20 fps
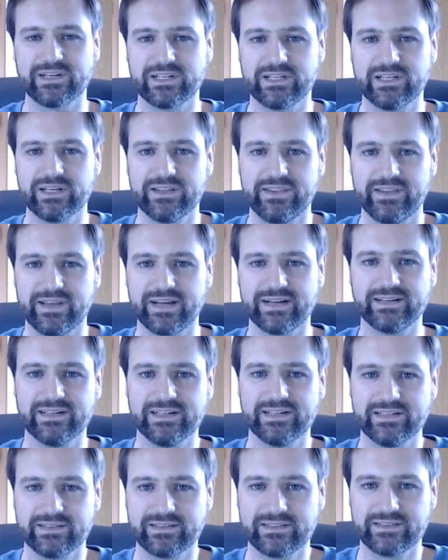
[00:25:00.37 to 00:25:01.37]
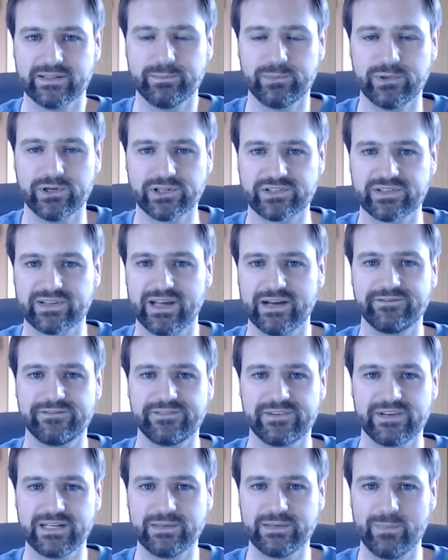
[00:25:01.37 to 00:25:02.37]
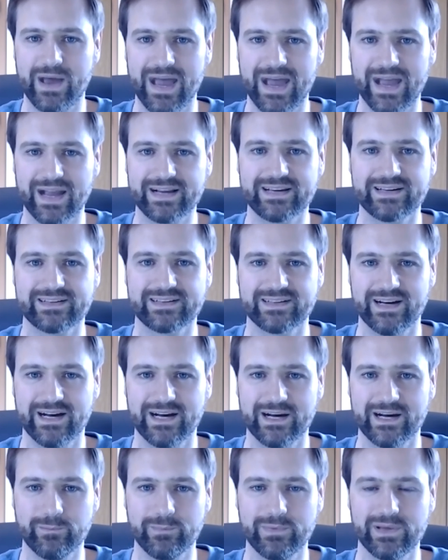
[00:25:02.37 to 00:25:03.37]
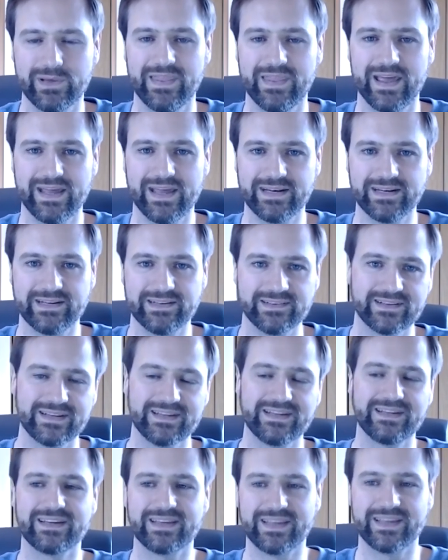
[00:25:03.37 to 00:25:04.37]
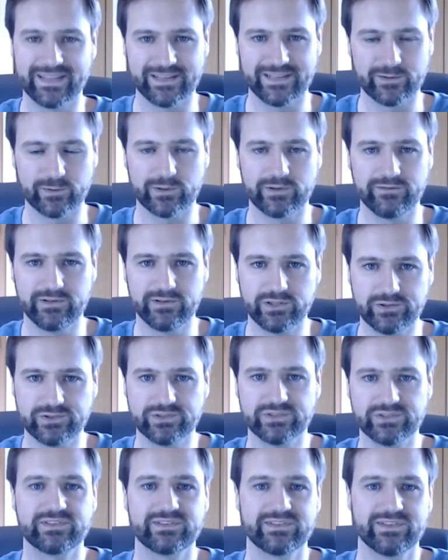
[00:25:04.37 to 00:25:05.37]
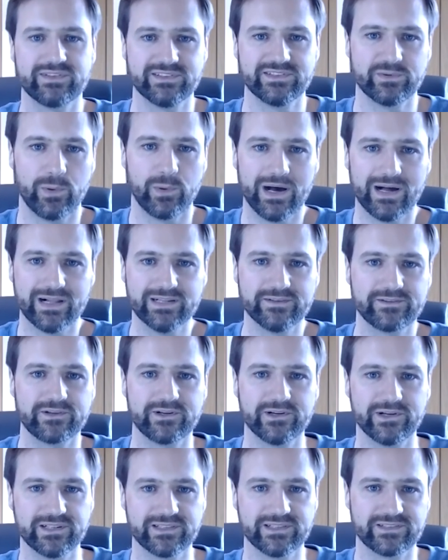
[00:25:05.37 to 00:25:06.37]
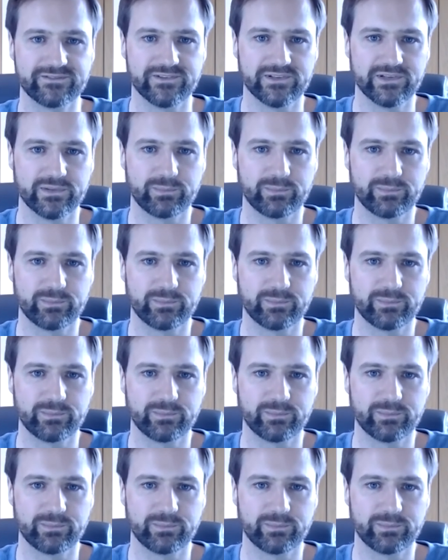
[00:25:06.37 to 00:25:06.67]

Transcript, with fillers: a good thing to push that feedback and then get the reviews as well, of course, for the